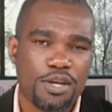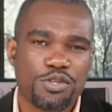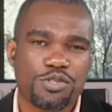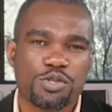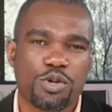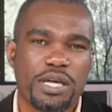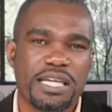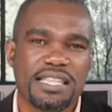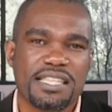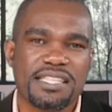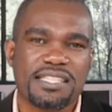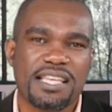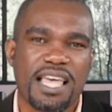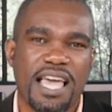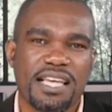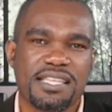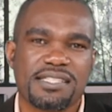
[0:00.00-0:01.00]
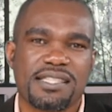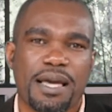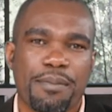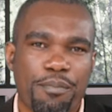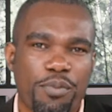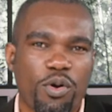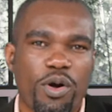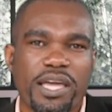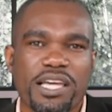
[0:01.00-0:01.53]
So in this case, the
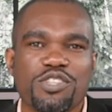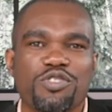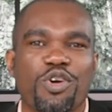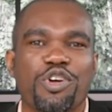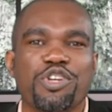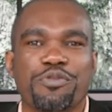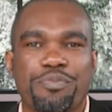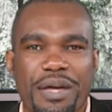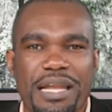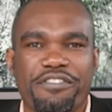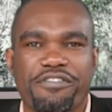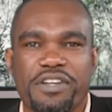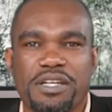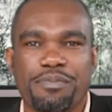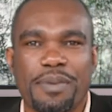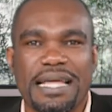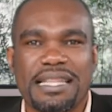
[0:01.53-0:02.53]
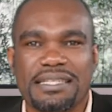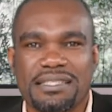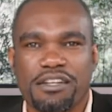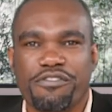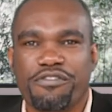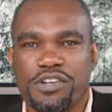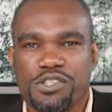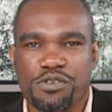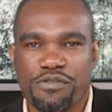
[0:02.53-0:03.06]
employee is going to benefit by the
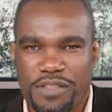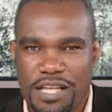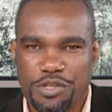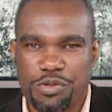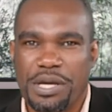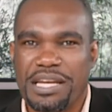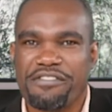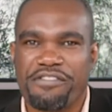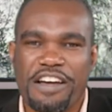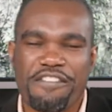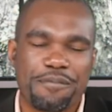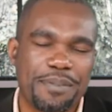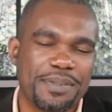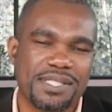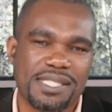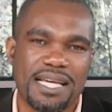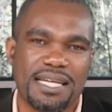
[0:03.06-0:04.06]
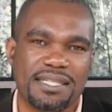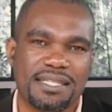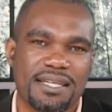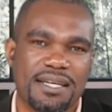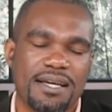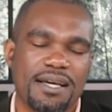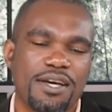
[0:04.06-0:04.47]
difference of that 25%.